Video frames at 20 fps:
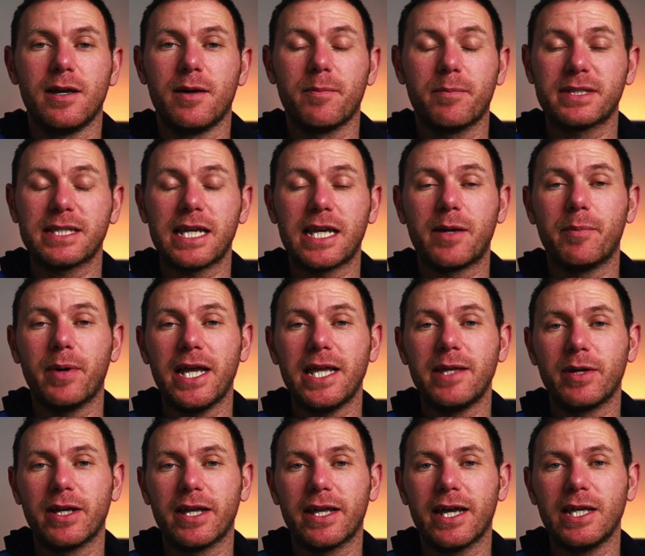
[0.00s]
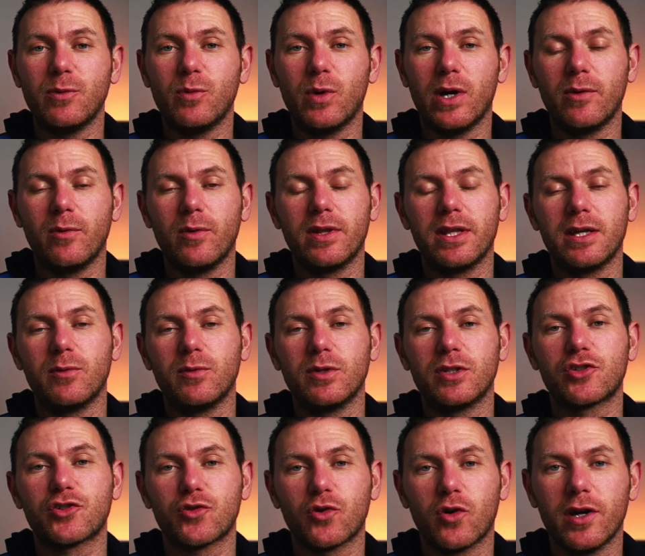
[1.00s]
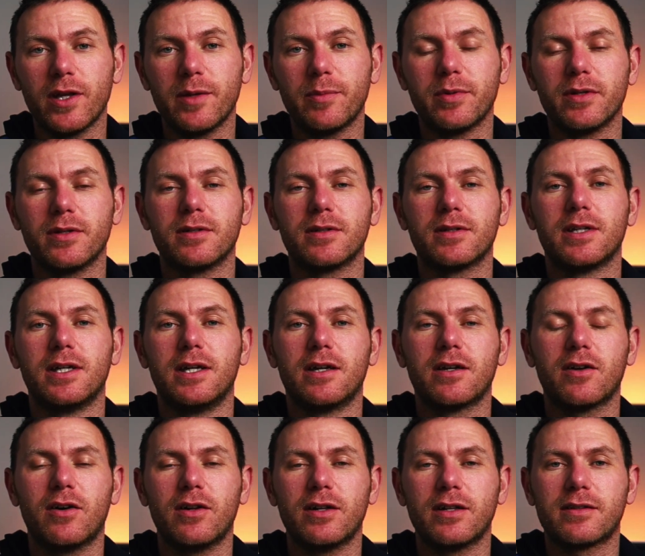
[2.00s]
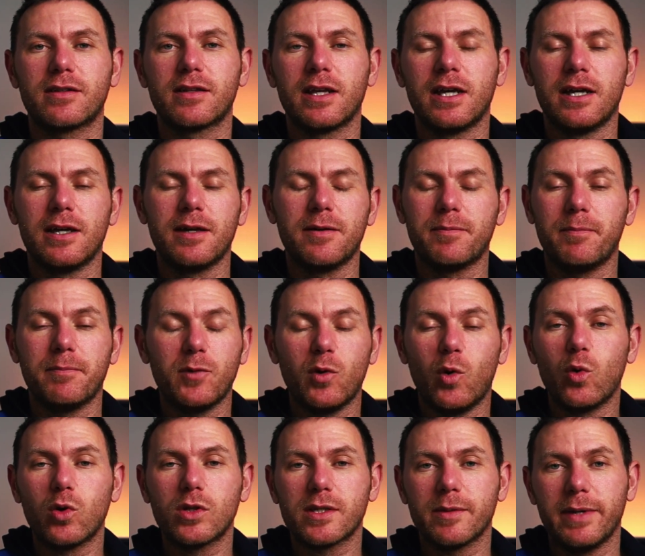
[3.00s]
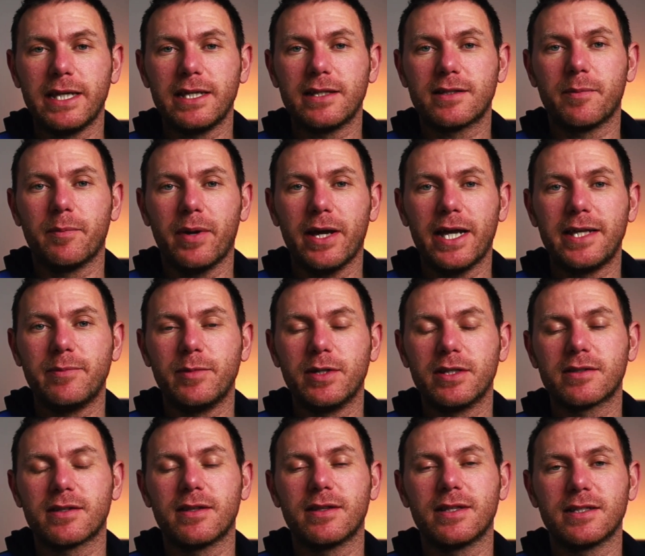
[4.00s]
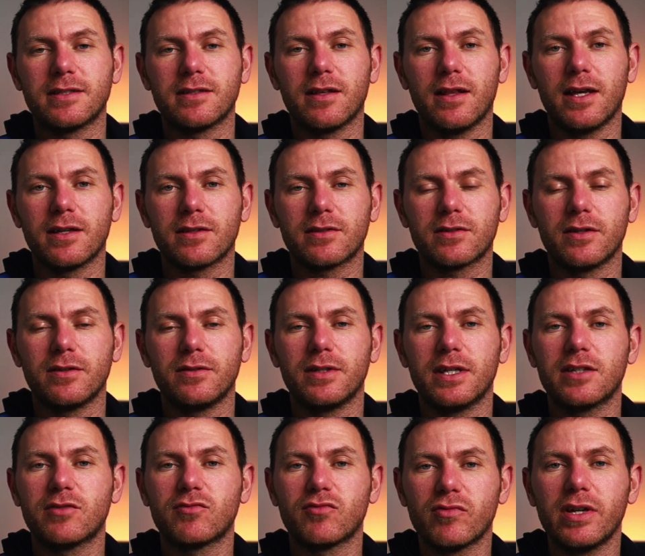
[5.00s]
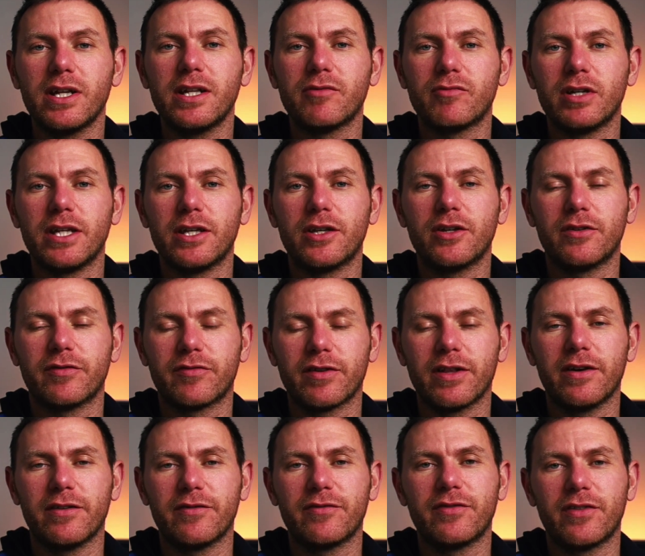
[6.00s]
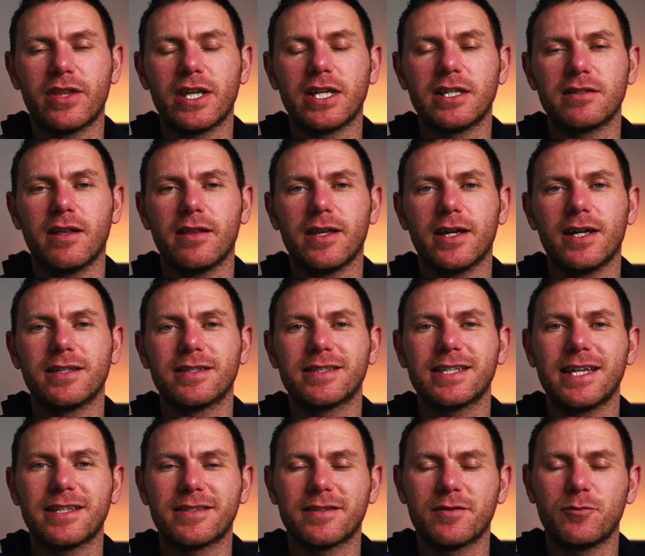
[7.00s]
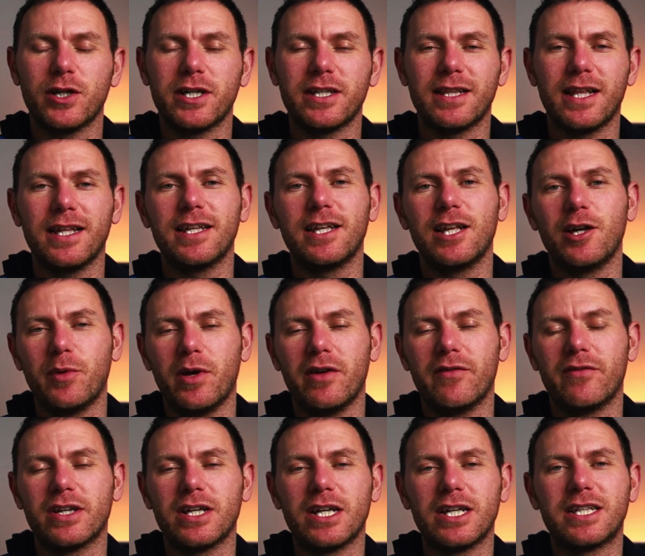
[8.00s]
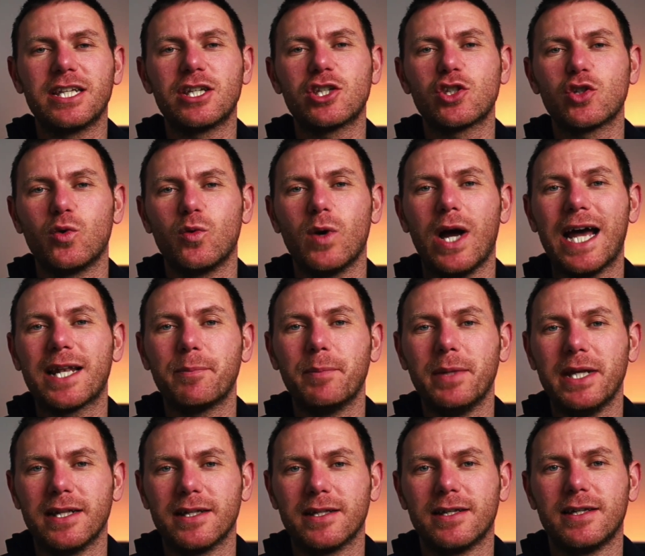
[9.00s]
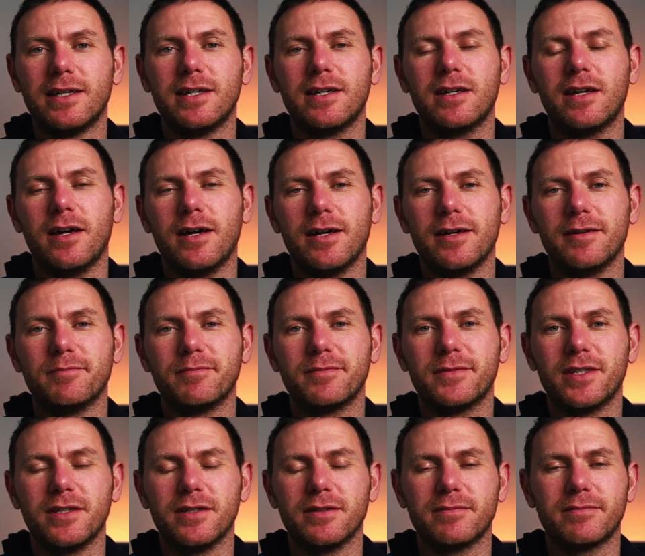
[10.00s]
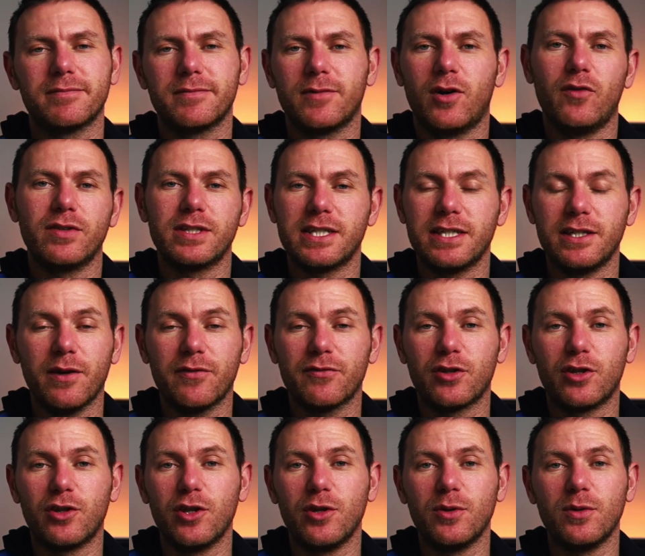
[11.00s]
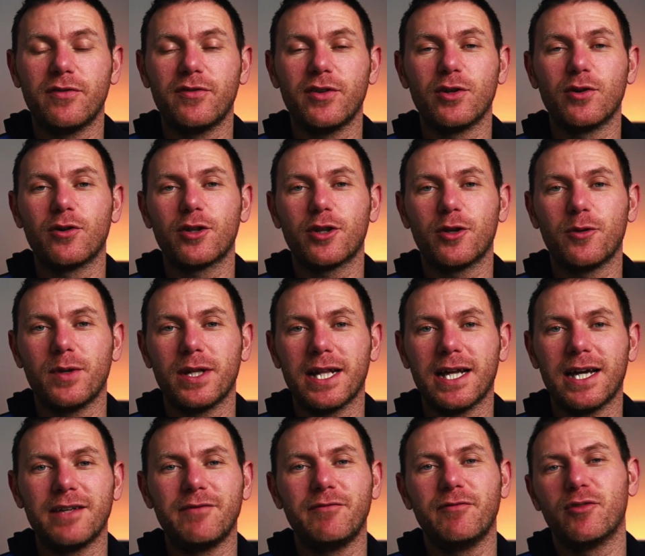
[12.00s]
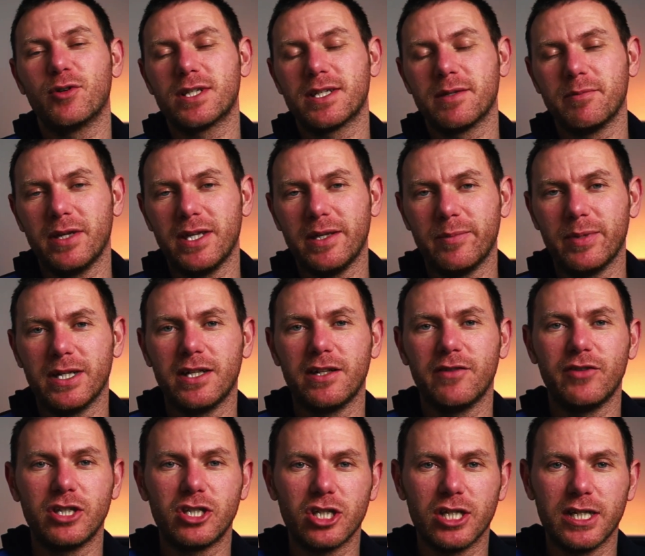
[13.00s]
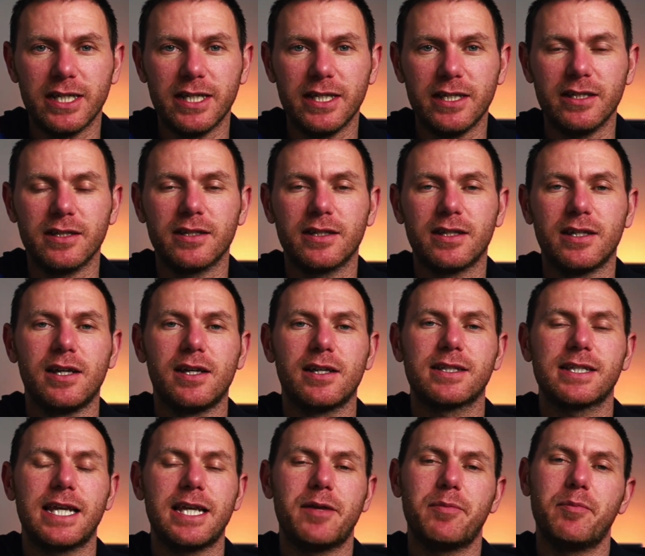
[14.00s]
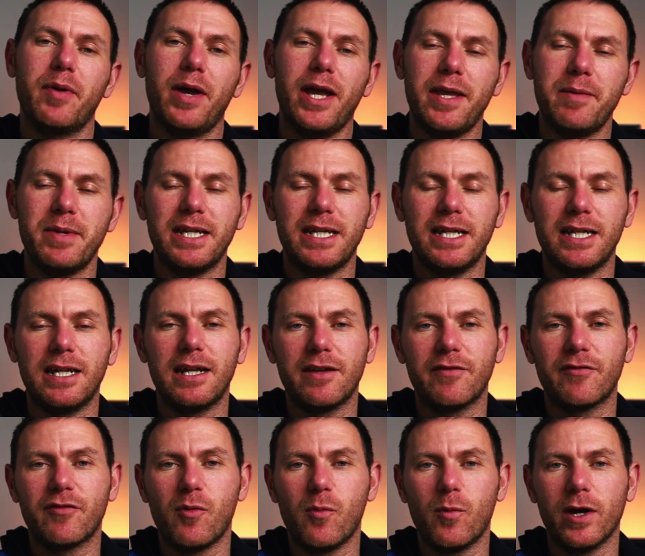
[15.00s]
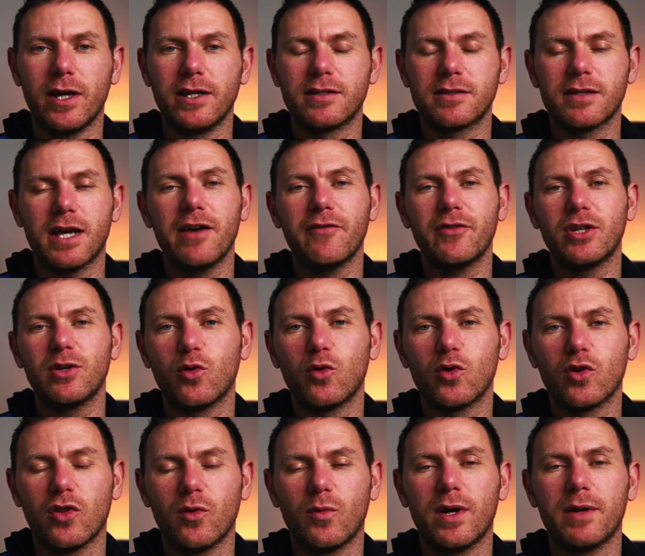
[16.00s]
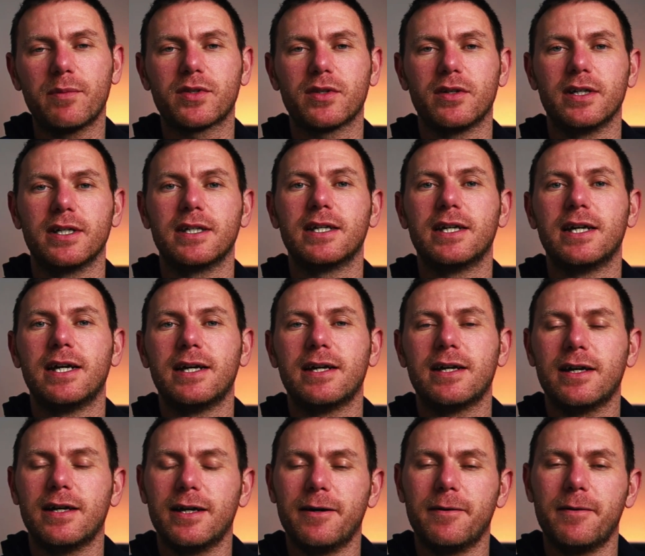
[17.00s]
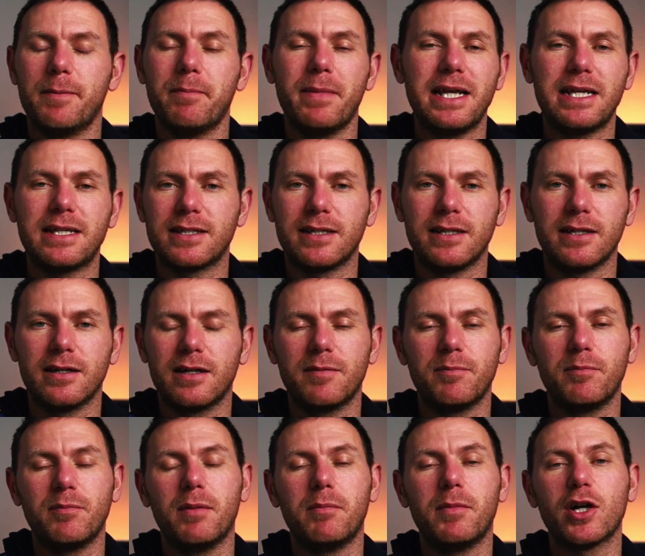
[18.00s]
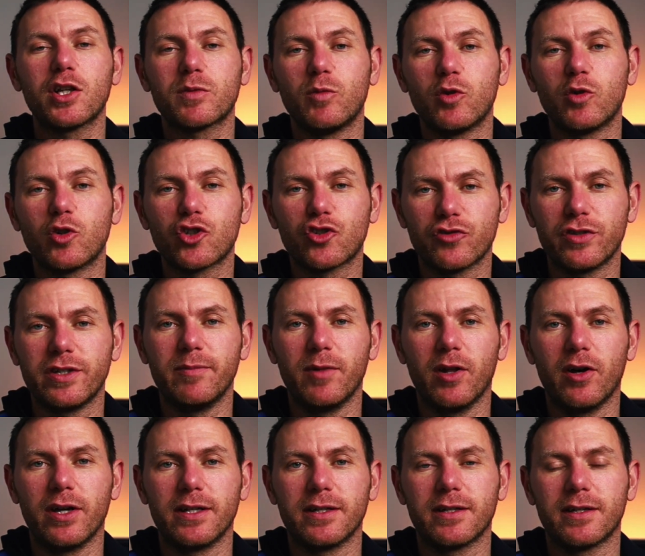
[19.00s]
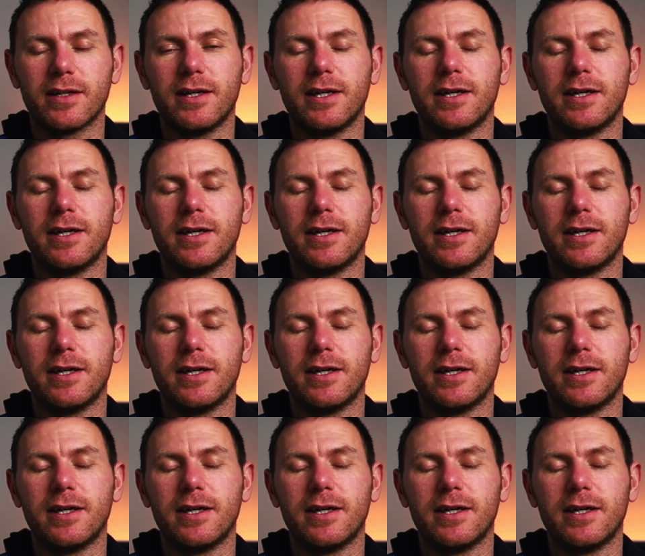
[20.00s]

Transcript: take a payment gateway with it with Stripe, and kind of automate some payments and things like that. So it's really good for things like that. It takes away that little bit of additional admin that obviously you have to do if you're not doing that, invoicing people individually and taking payment in a different way. So having it on the website makes it much more streamlined.